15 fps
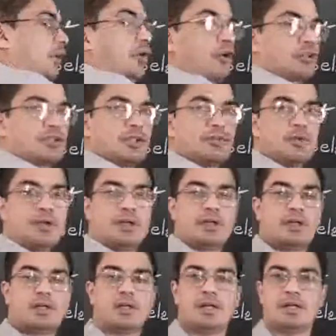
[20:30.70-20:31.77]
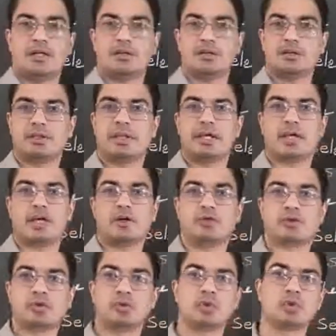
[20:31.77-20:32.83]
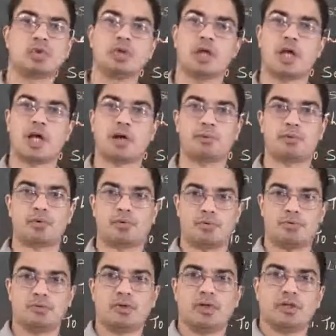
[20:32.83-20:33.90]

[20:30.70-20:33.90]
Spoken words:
Lok Sabha and they have to approve.